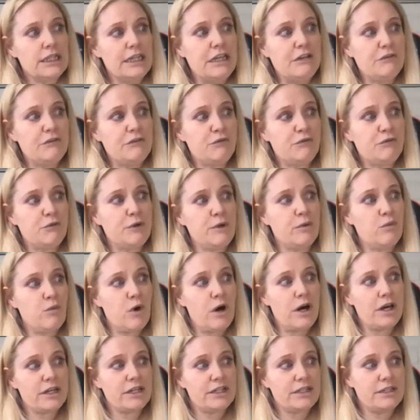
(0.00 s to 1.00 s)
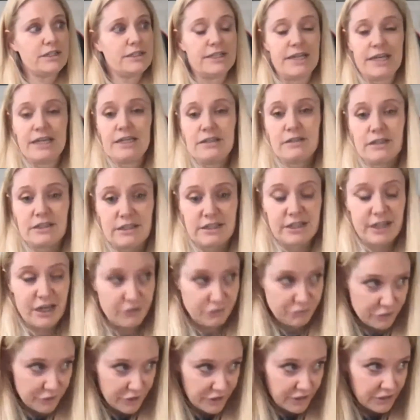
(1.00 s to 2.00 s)
If we want to date the
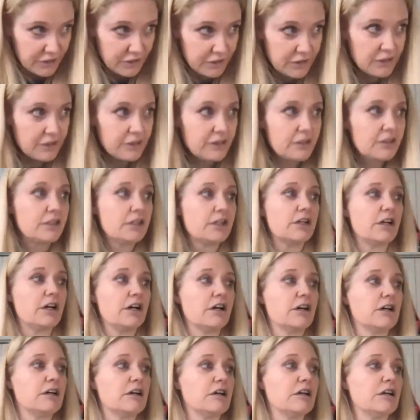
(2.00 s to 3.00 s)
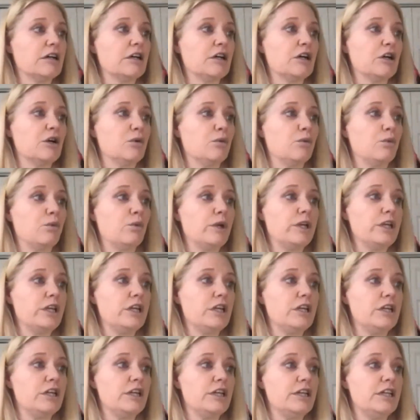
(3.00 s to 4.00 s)
tephra,
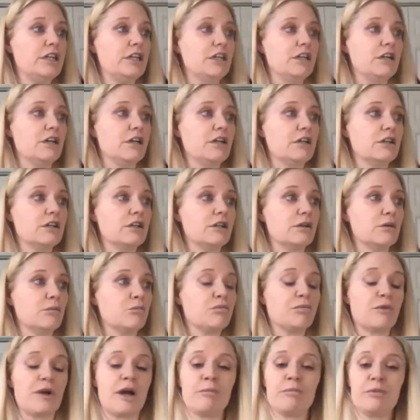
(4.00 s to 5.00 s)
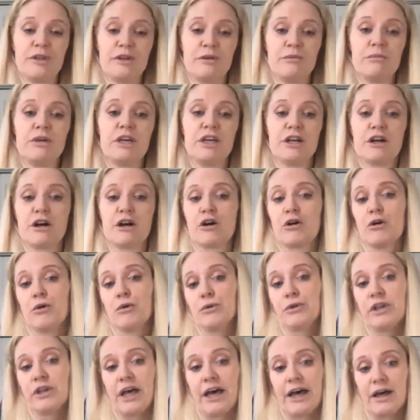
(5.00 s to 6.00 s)
we prep them in our
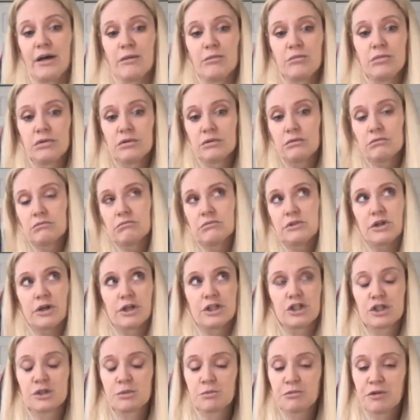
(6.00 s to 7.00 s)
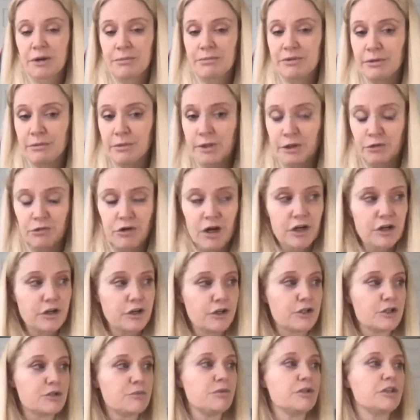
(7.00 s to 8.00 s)
own lab. So I just prep them at
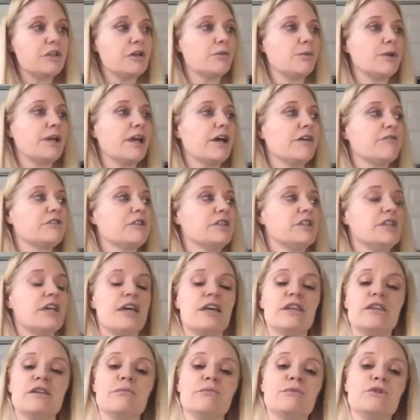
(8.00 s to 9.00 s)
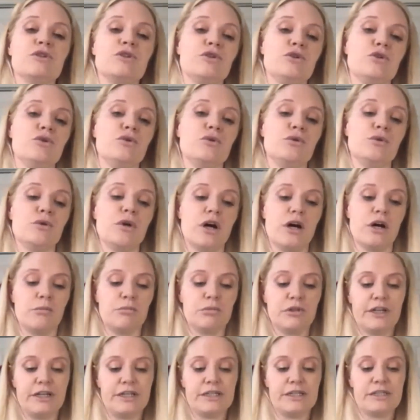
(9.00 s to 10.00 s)
Rutgers, but then we have to take them to a
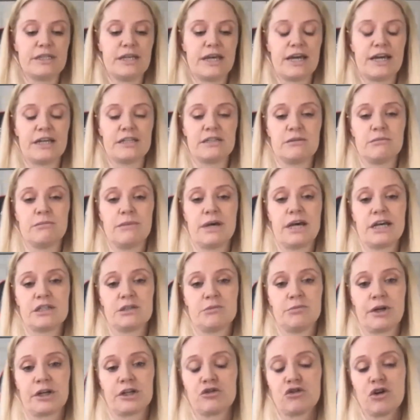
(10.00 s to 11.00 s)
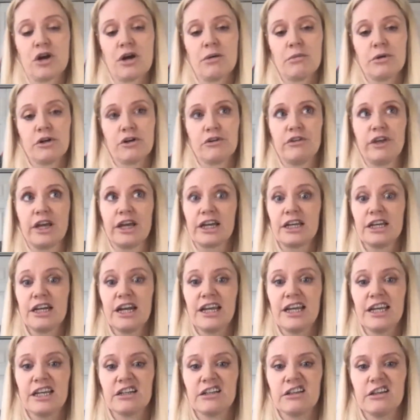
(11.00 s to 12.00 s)
place that has a mass spectrometer that can
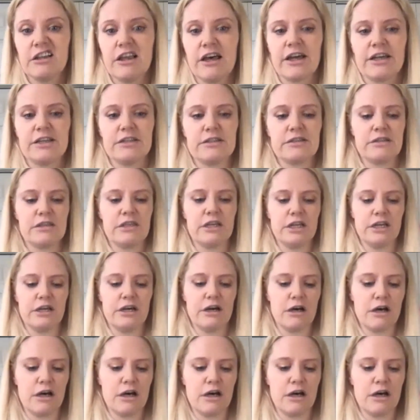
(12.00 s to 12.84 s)
analyze the